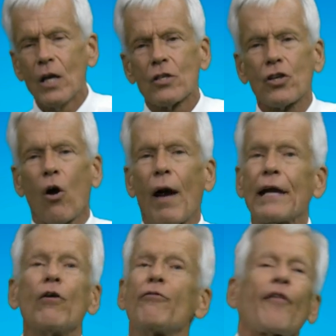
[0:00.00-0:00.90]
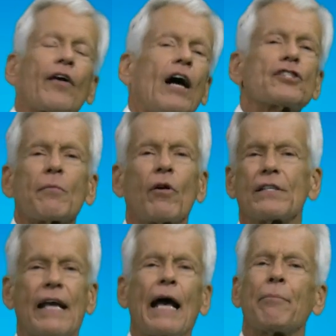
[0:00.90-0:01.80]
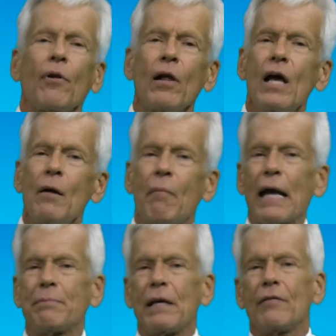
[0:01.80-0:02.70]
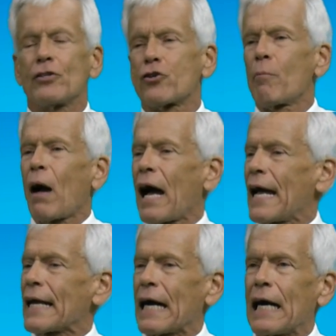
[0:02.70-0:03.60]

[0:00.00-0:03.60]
So a good for the customer example might be that you're buying